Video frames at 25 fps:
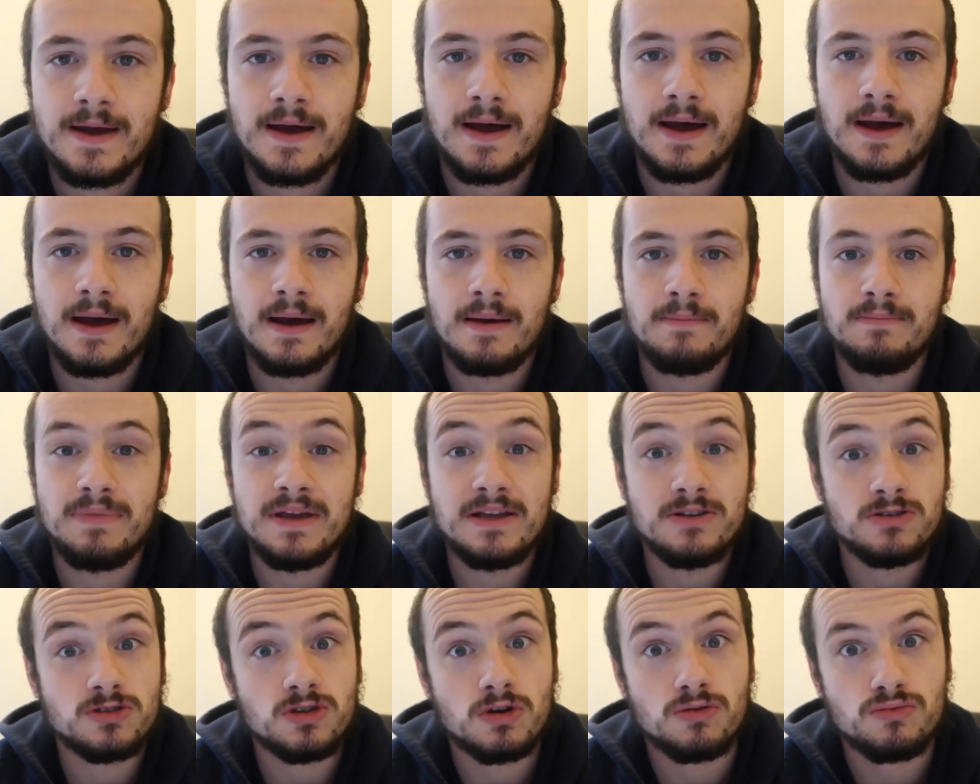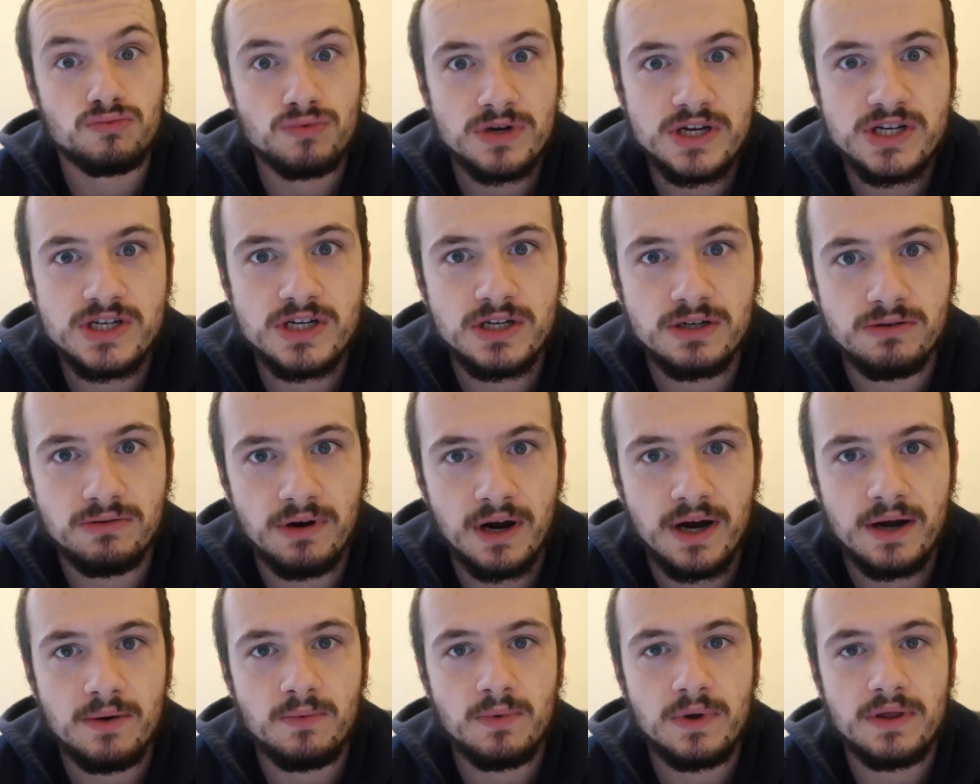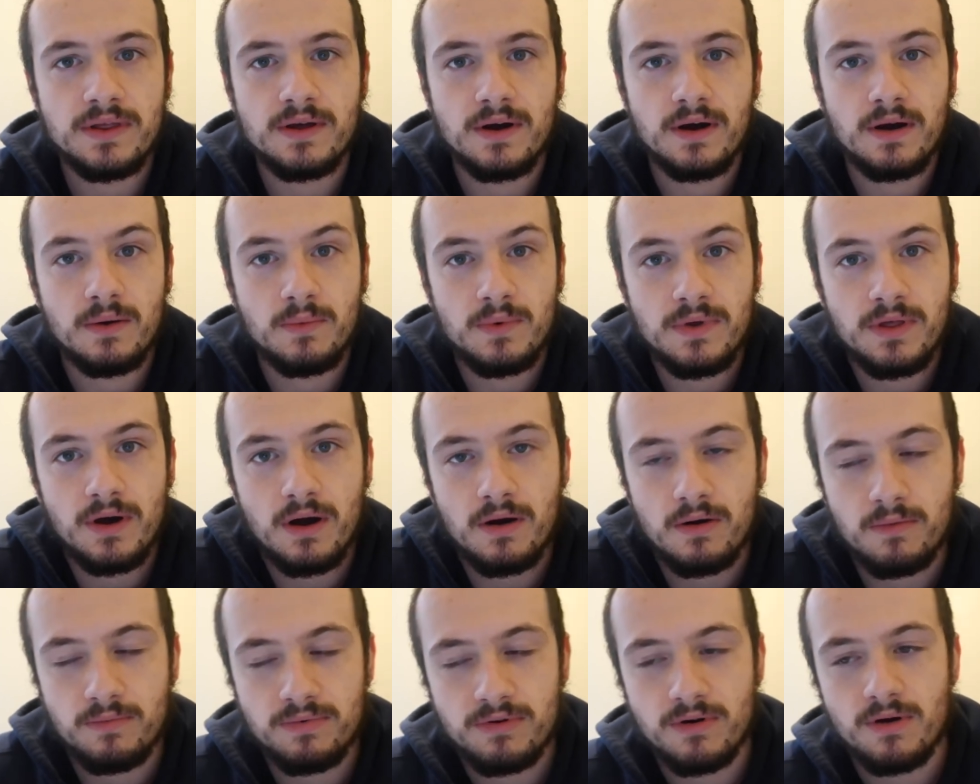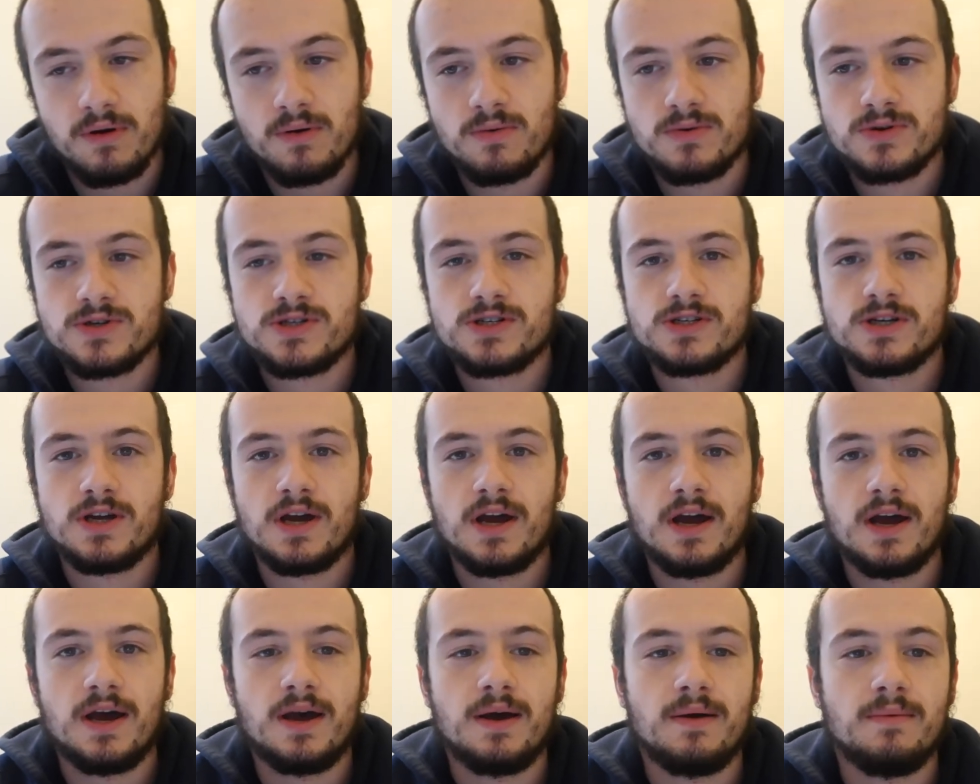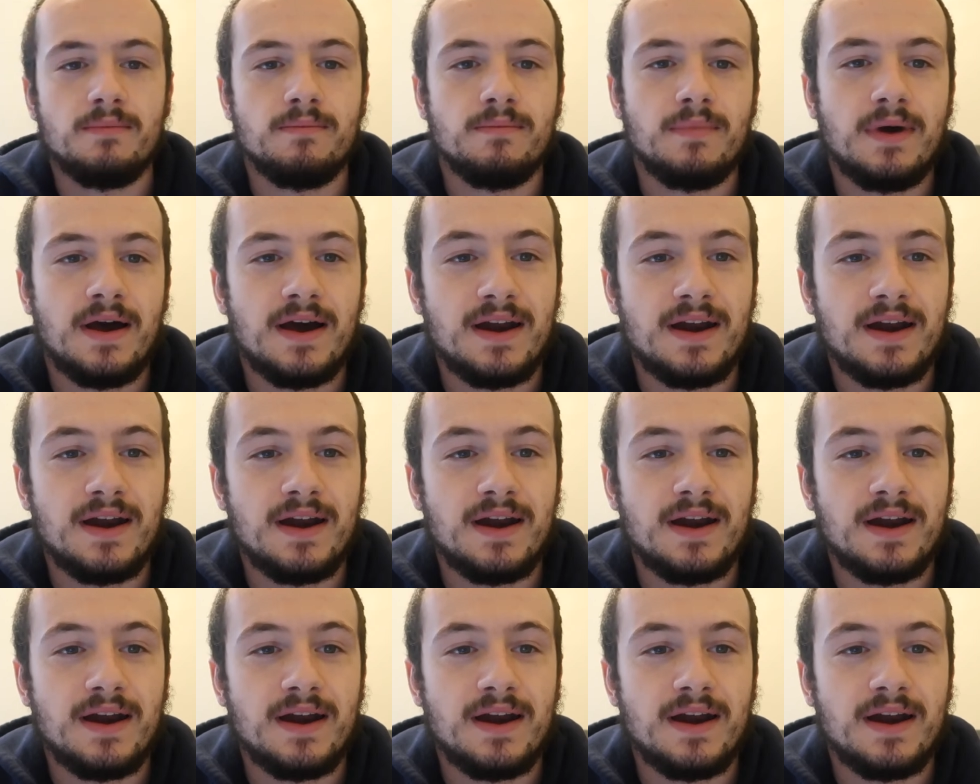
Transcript: uh, being so rigid right with our with our approach um,